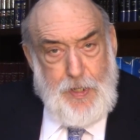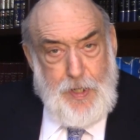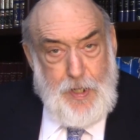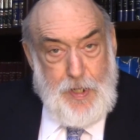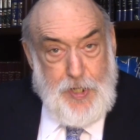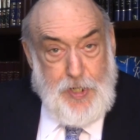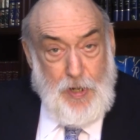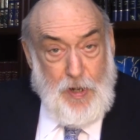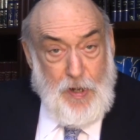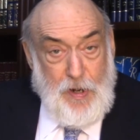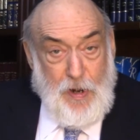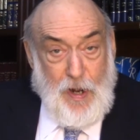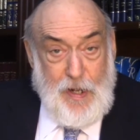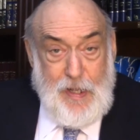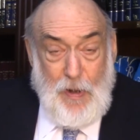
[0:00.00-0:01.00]
Shulchan
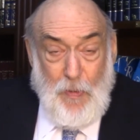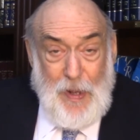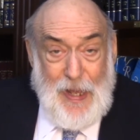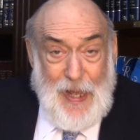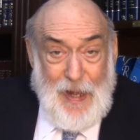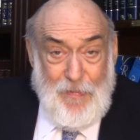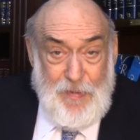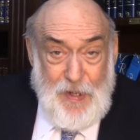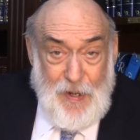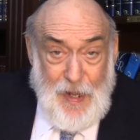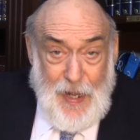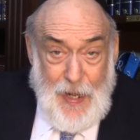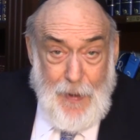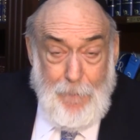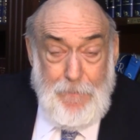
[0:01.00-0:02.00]
Aruch that we have
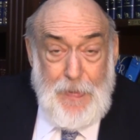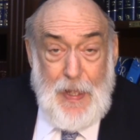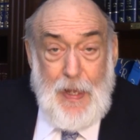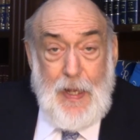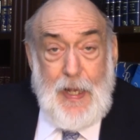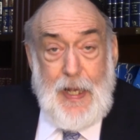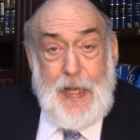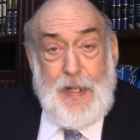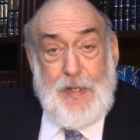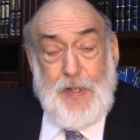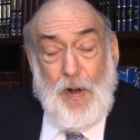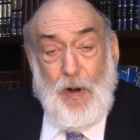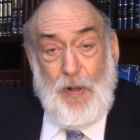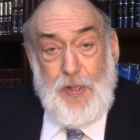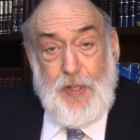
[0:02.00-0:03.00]
today,
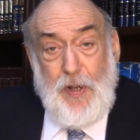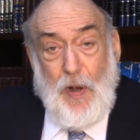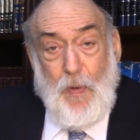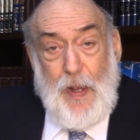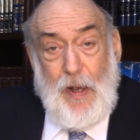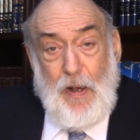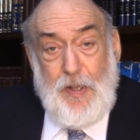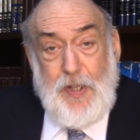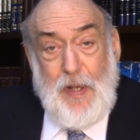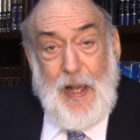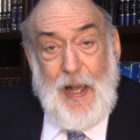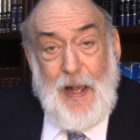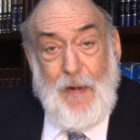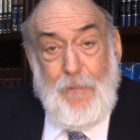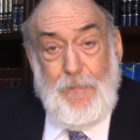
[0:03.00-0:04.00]
we also
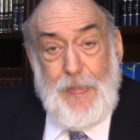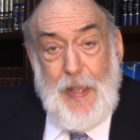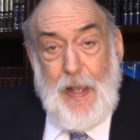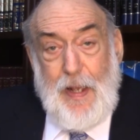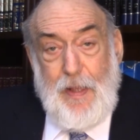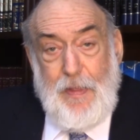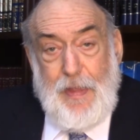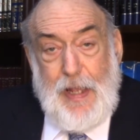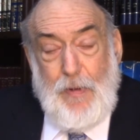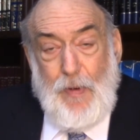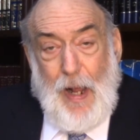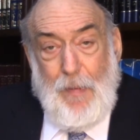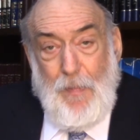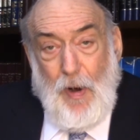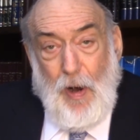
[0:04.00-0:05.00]
have the
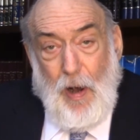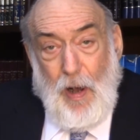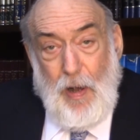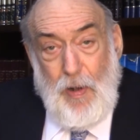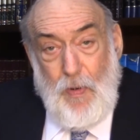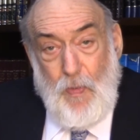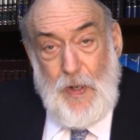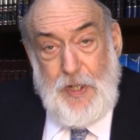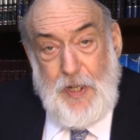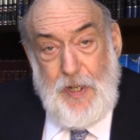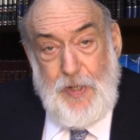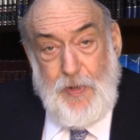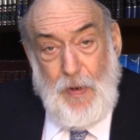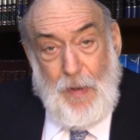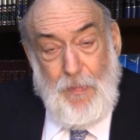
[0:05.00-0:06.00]
Ramah, which
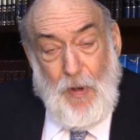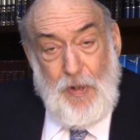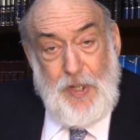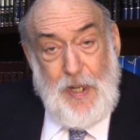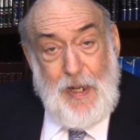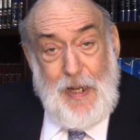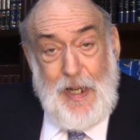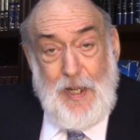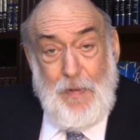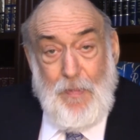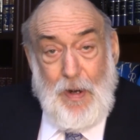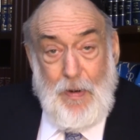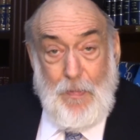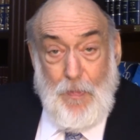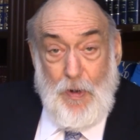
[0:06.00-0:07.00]
is Rav Moshe
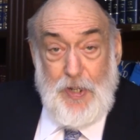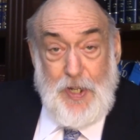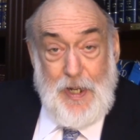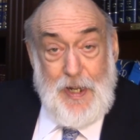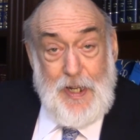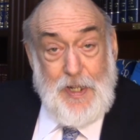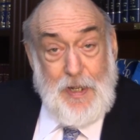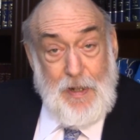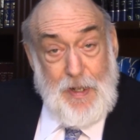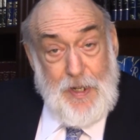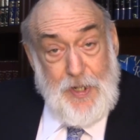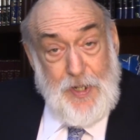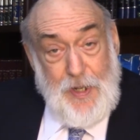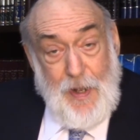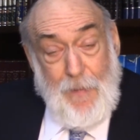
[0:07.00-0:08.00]

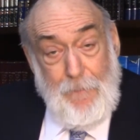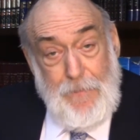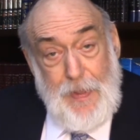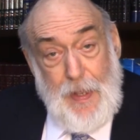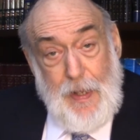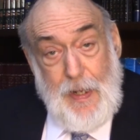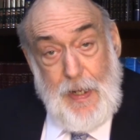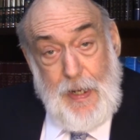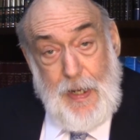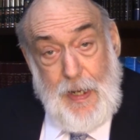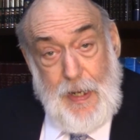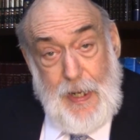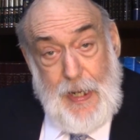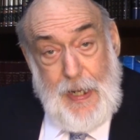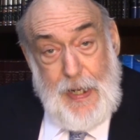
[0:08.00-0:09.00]
Isserlish,
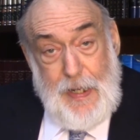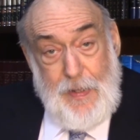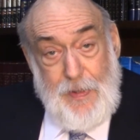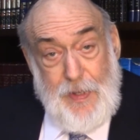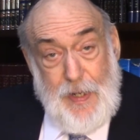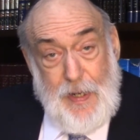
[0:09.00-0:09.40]
and